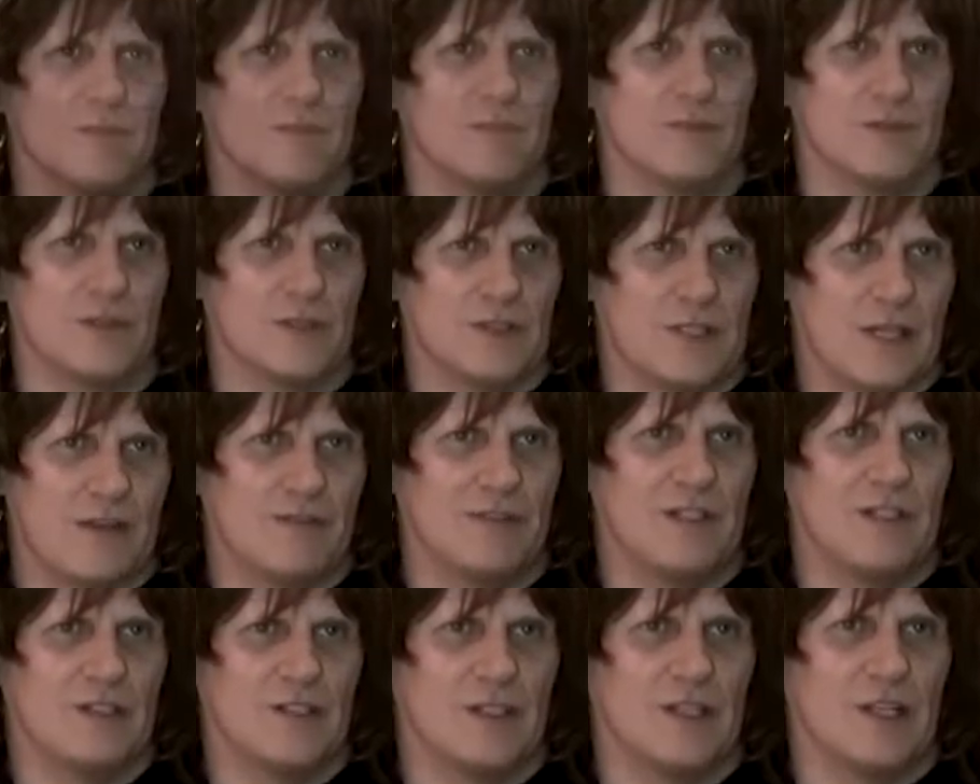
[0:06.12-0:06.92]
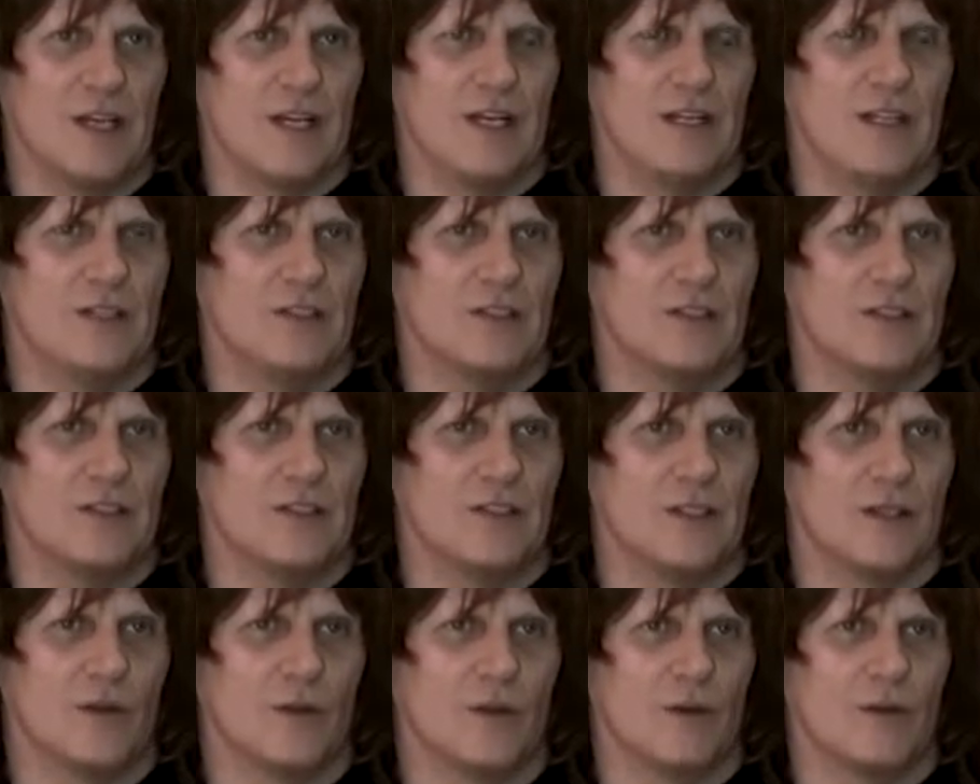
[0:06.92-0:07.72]
70s and 80s,
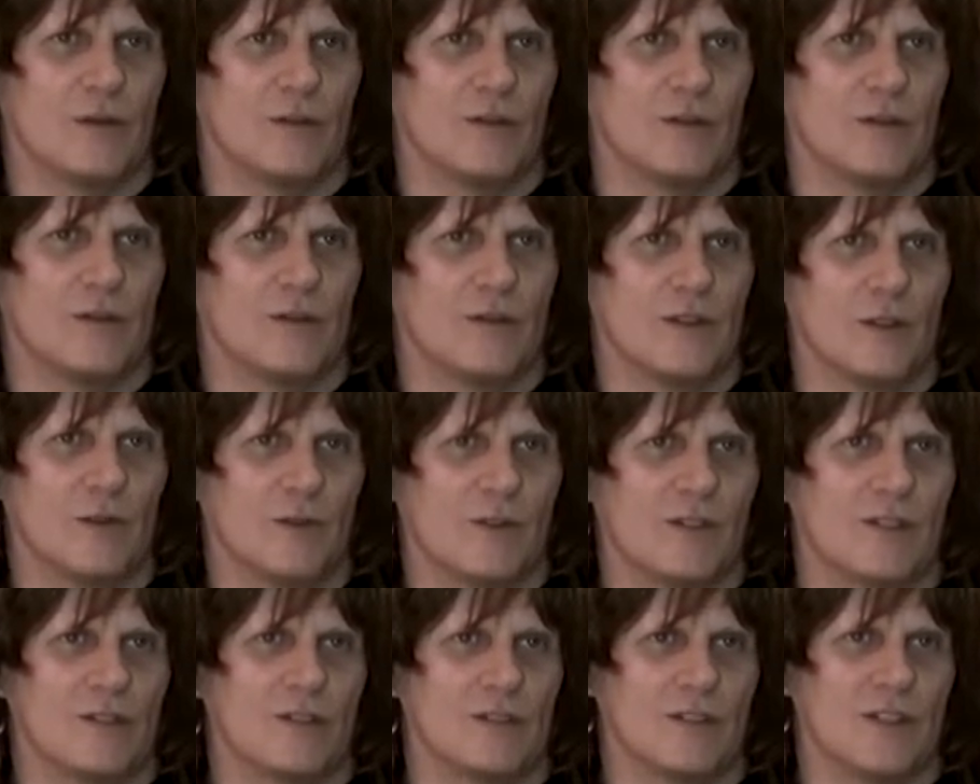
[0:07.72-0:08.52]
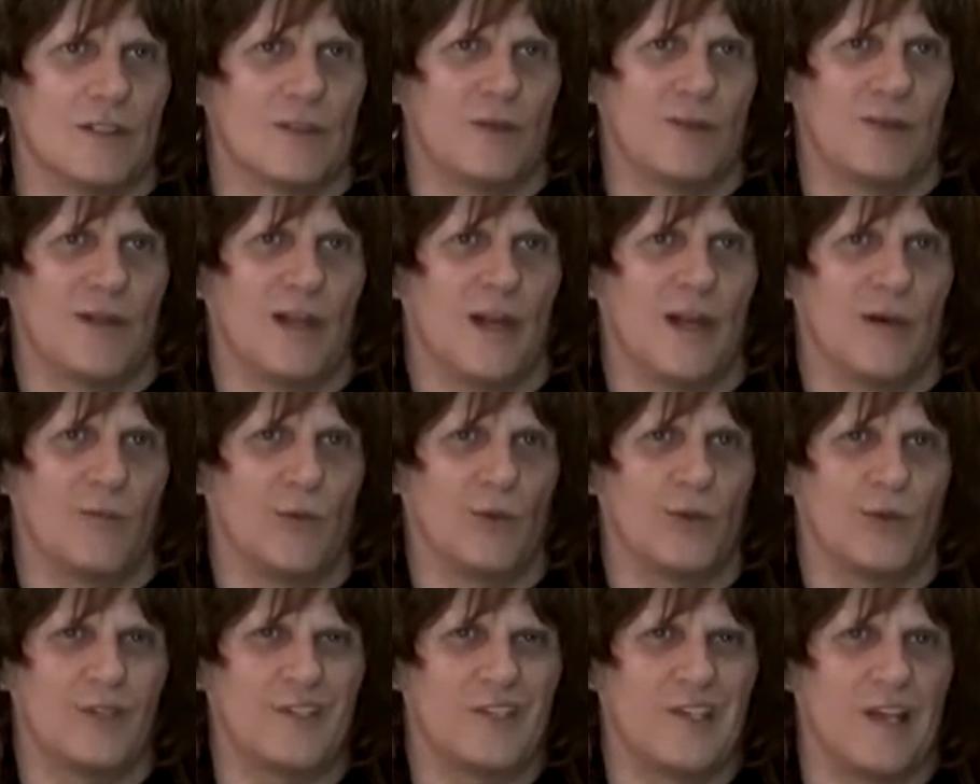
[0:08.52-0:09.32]
there seemed to be a lot
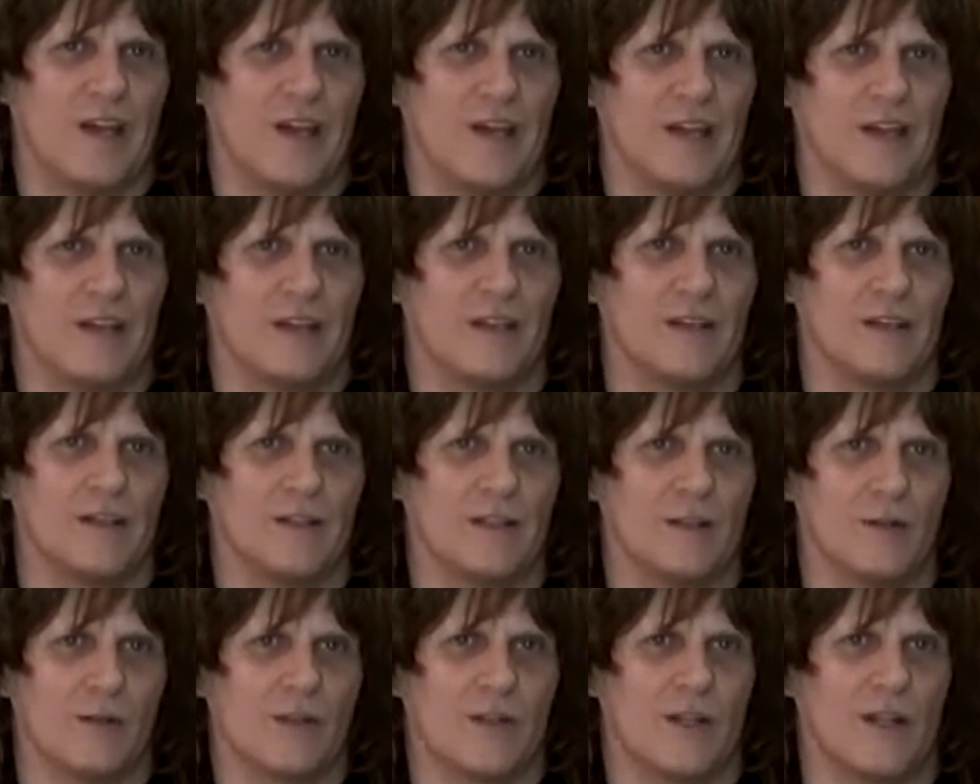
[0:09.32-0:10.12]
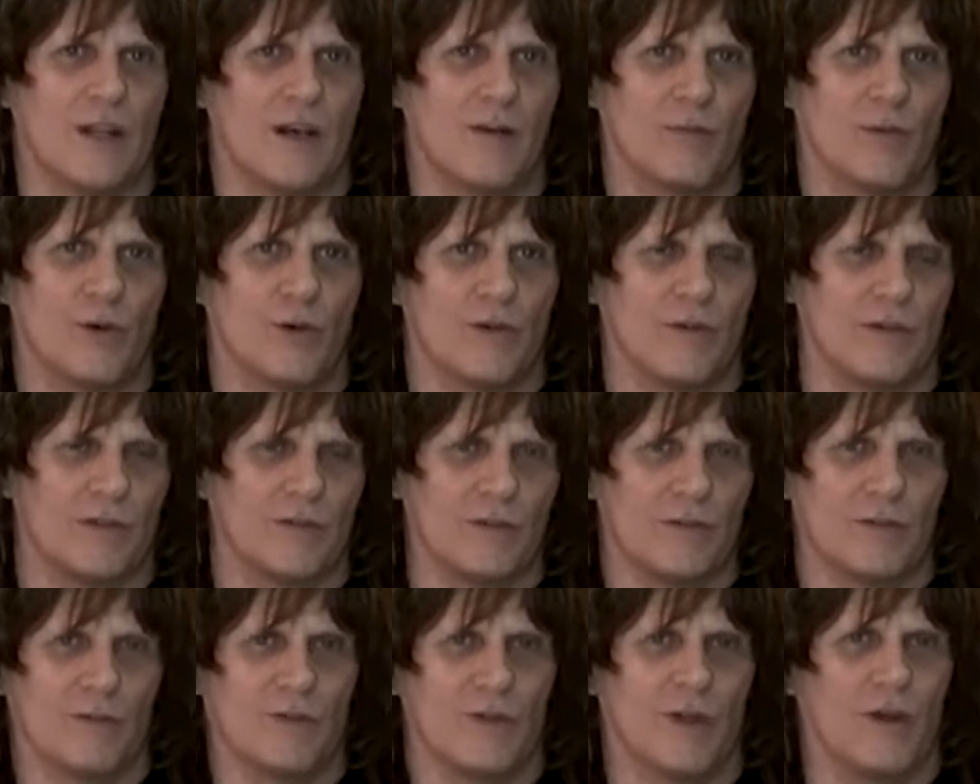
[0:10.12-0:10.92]
more to say. There was a lot more. It
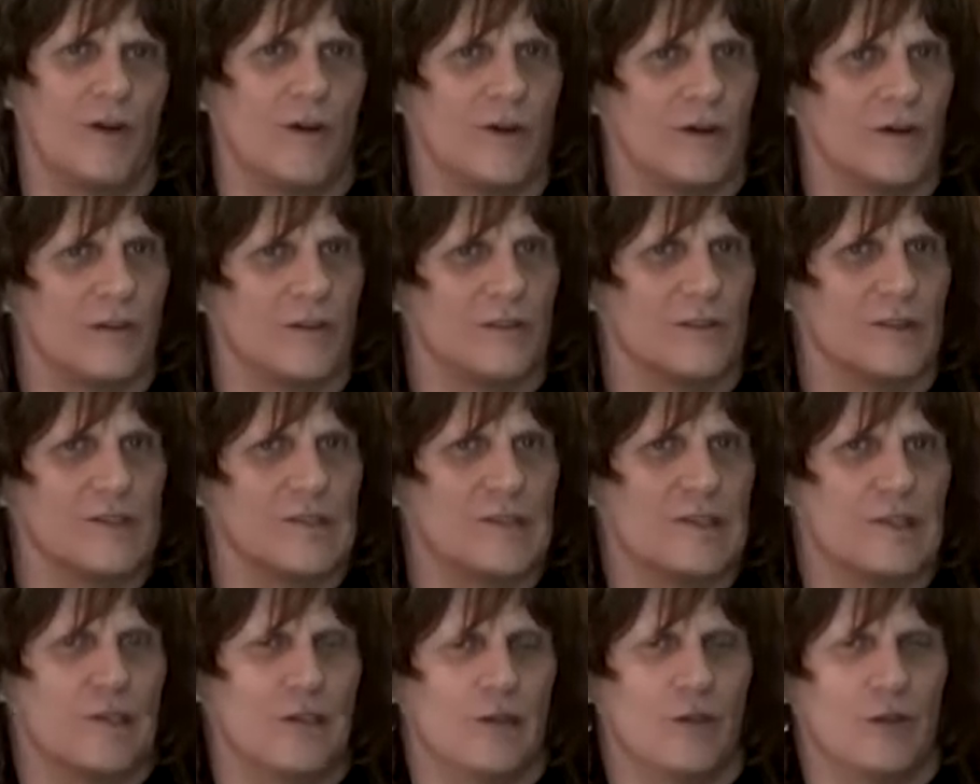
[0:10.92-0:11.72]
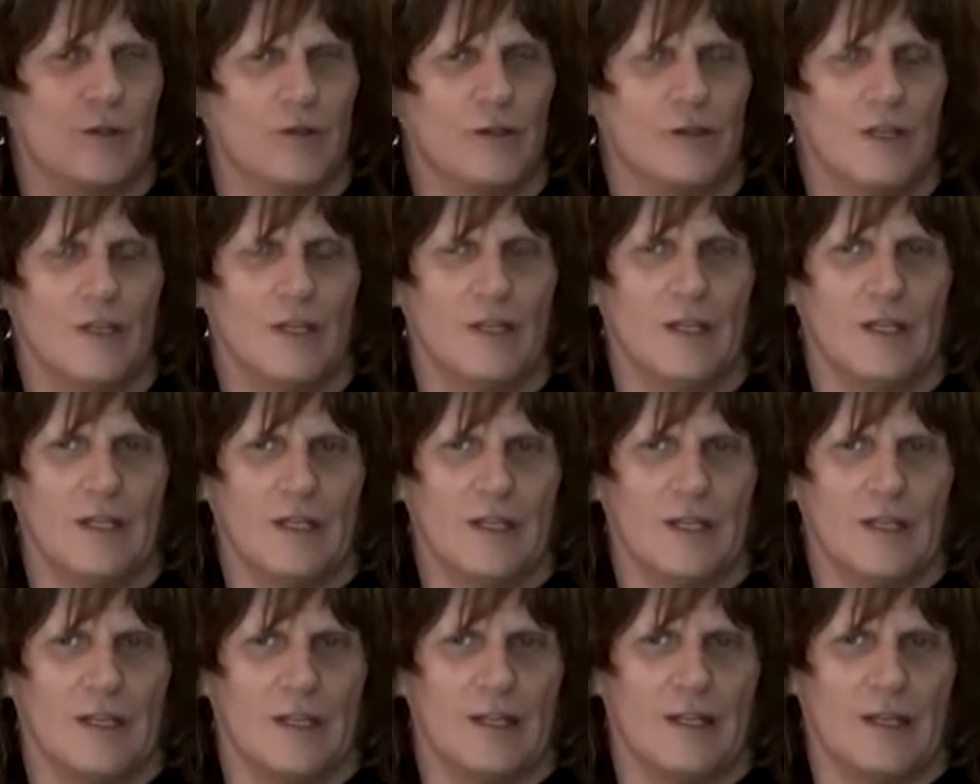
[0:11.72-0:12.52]
was from the heart and soul,
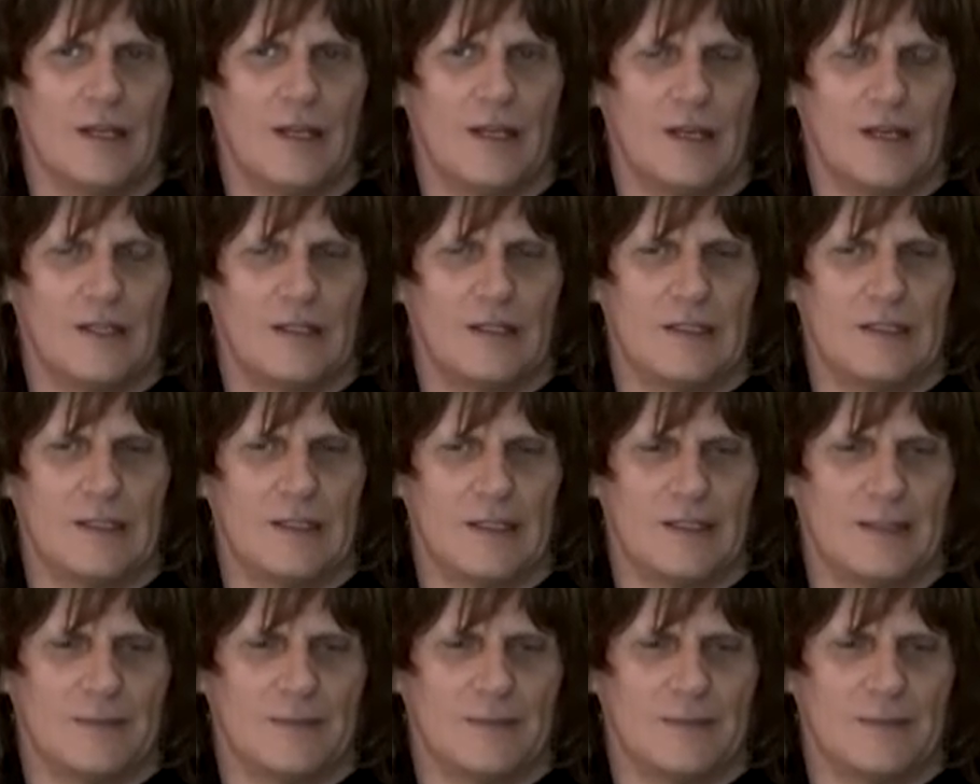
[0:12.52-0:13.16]
and